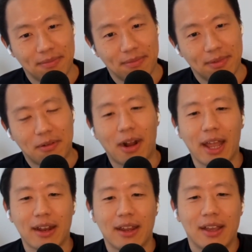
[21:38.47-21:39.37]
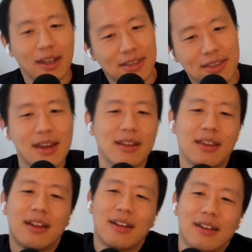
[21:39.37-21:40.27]
Right? Because then,
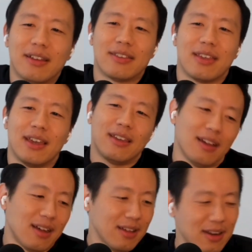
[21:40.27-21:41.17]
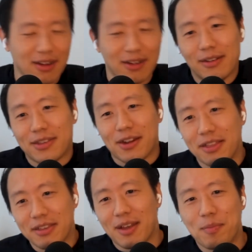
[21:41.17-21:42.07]
it's like, I started
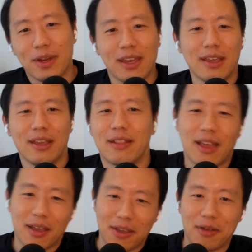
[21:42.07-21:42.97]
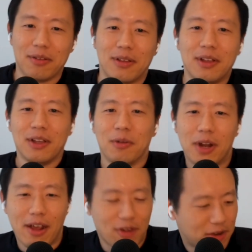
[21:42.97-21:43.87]
this company and like,
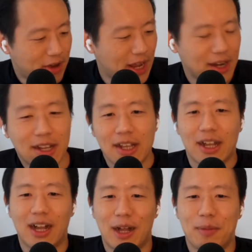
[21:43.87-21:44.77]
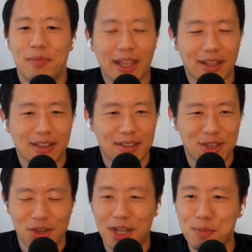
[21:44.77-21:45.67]
whatever, right? Like, do
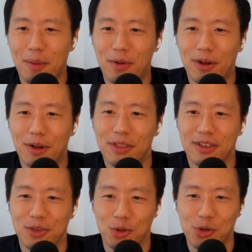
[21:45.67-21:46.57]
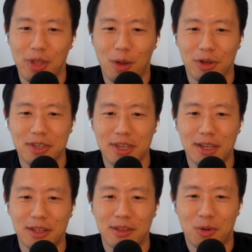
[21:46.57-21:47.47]
you guys remember the Social Network
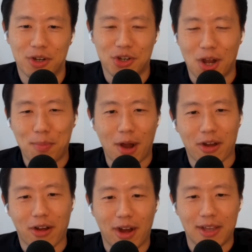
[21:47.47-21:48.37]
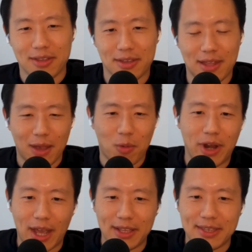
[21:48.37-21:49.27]
scene where Sean Parker has this like one
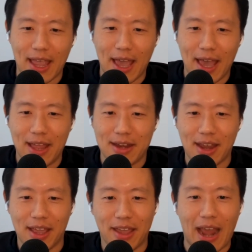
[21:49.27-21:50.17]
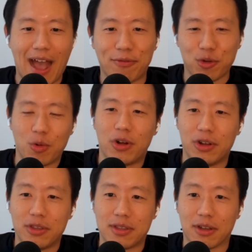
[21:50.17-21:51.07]
night stand, and then
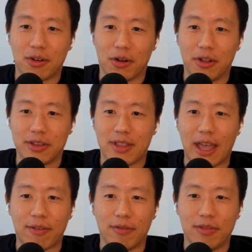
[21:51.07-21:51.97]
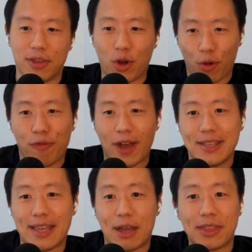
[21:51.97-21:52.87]
afterwards the girl
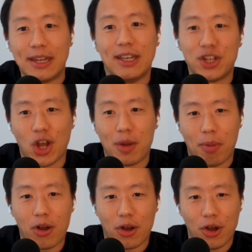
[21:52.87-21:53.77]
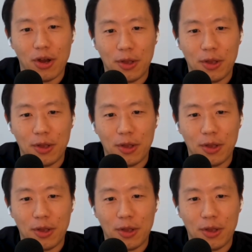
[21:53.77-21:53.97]
finds out that he's Sean Parker?